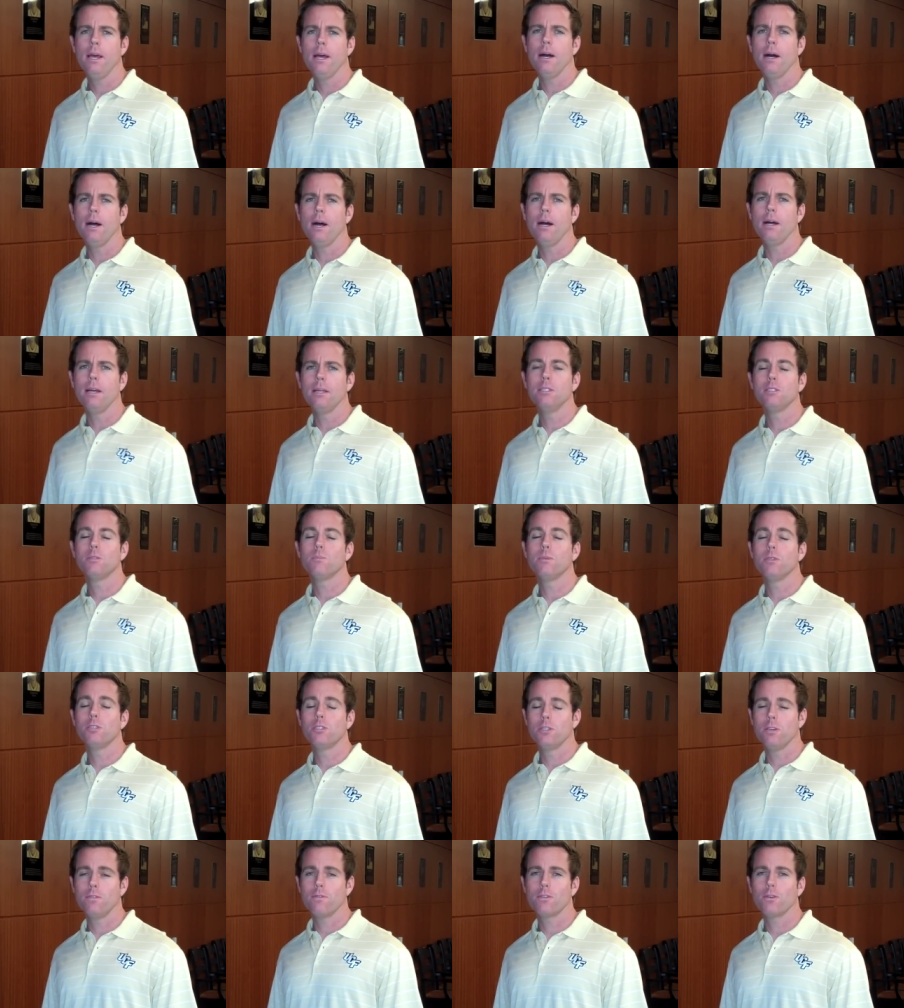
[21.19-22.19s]
and
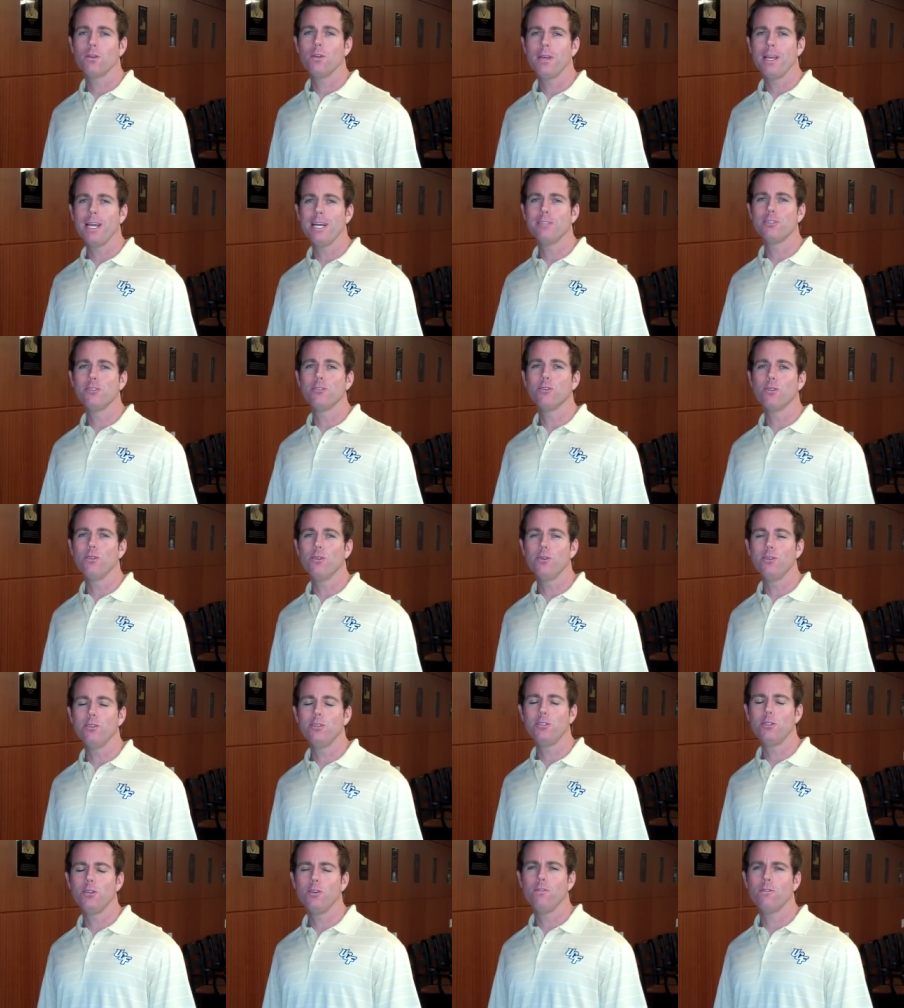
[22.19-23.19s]
specifically, as you
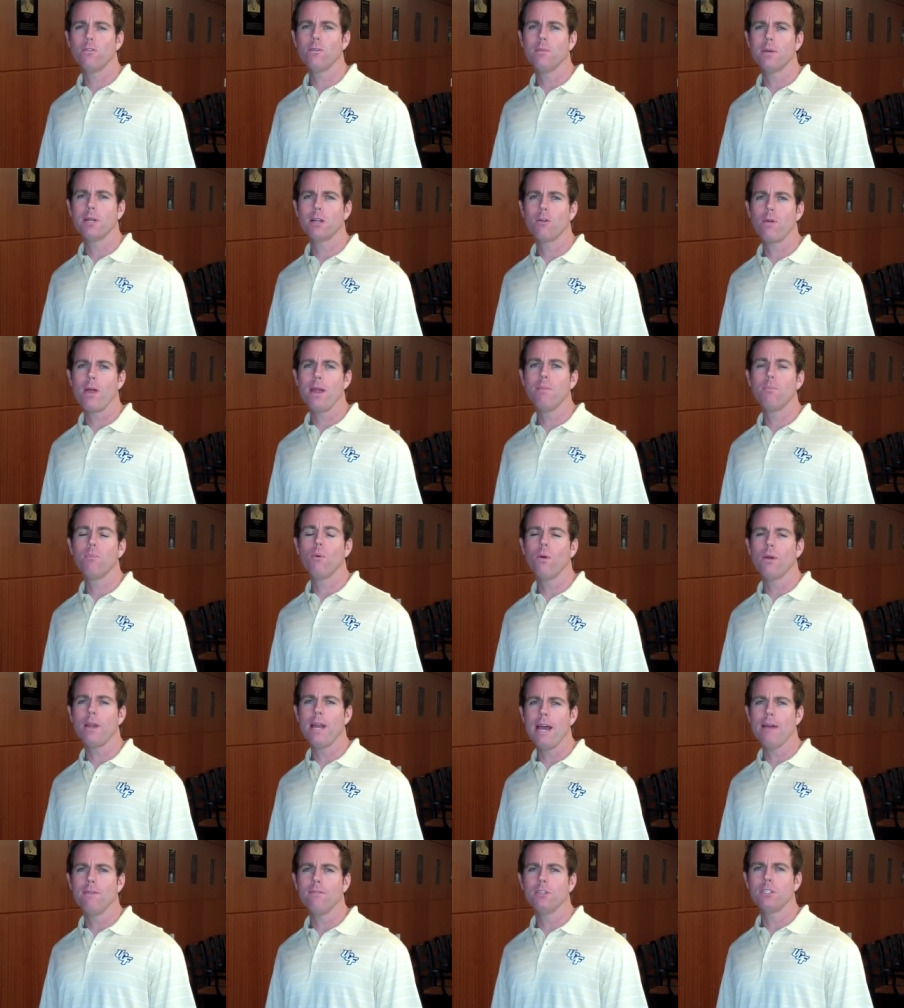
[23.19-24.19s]
alluded to, from a grade
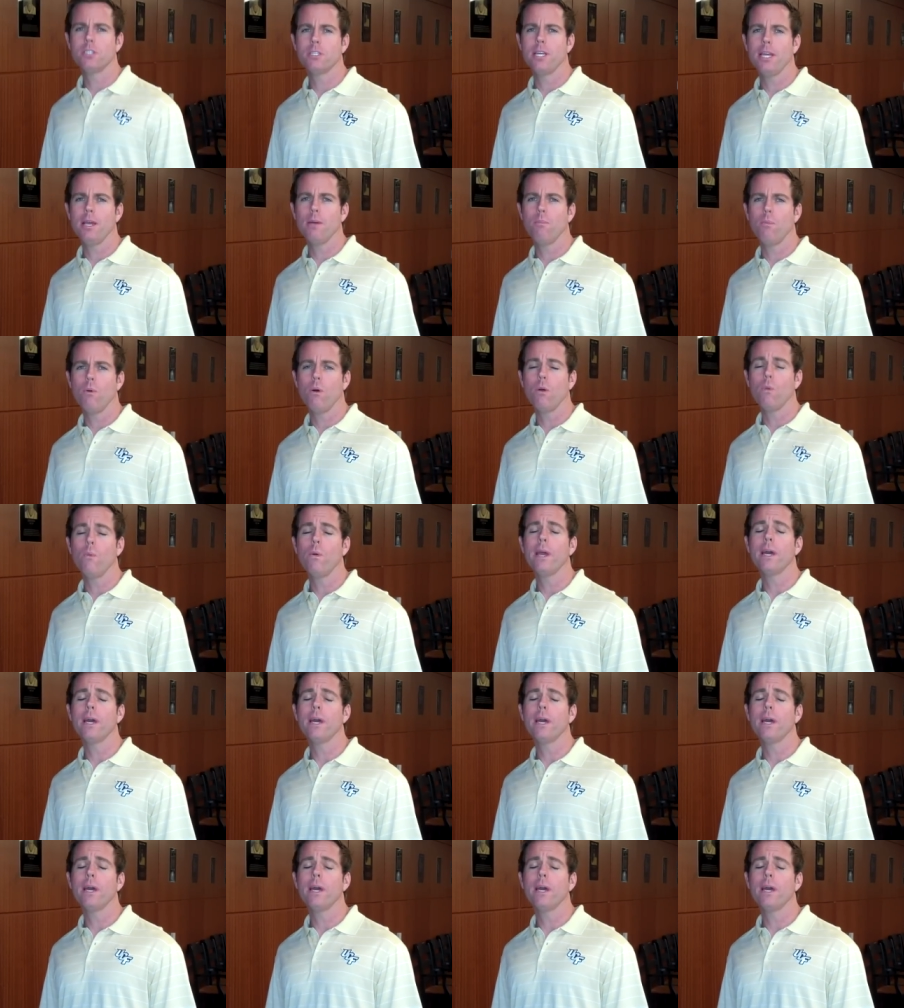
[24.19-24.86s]
point average standpoint,